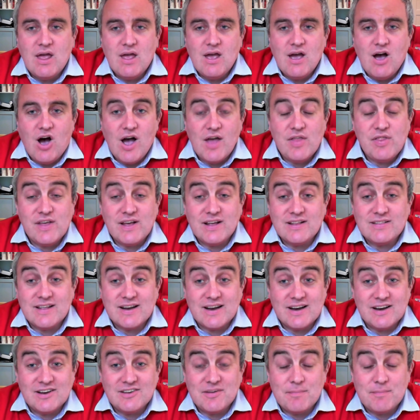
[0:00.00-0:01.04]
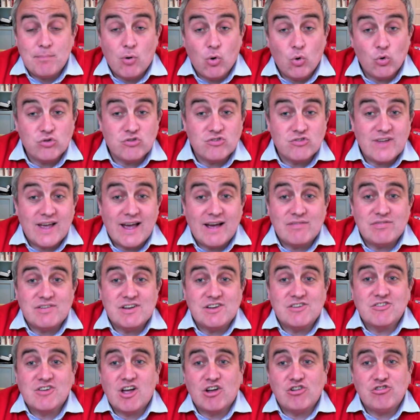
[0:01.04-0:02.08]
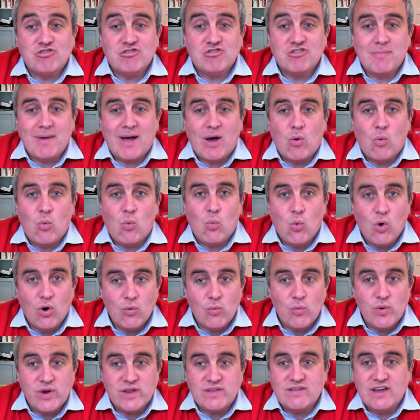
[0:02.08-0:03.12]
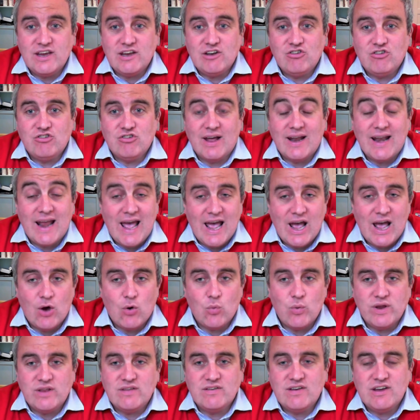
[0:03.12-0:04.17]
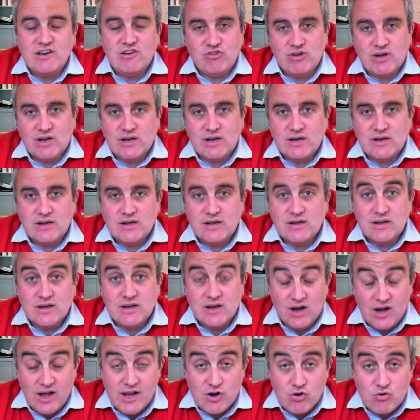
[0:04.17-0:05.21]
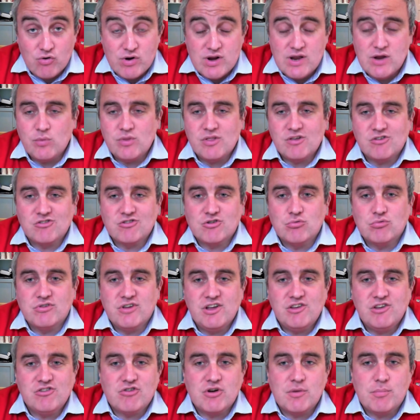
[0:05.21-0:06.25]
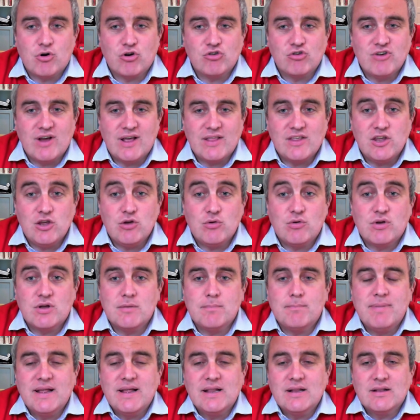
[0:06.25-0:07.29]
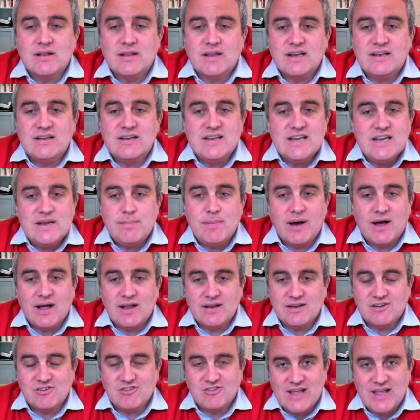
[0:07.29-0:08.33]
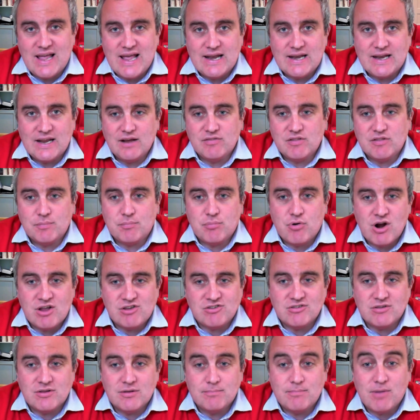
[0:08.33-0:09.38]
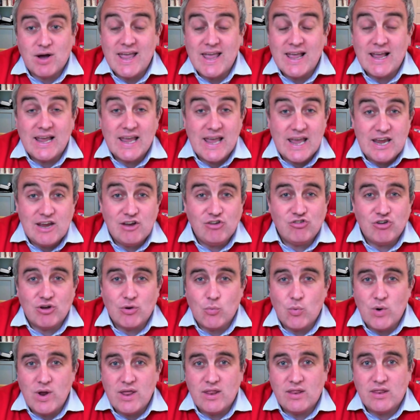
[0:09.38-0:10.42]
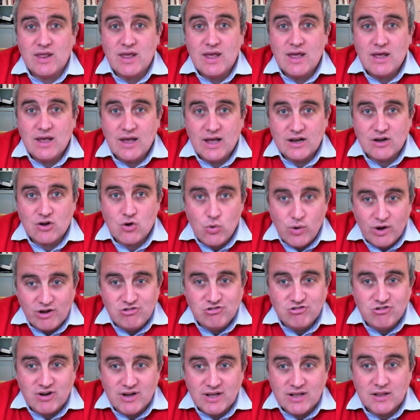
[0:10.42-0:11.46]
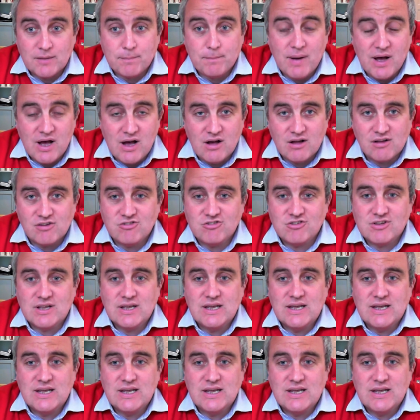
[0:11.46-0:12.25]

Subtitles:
I think that it is important to have discussions about what we teach and how we teach it. I agree with the school's history project that you can build a deeper understanding of the present by engaging with and questioning the past.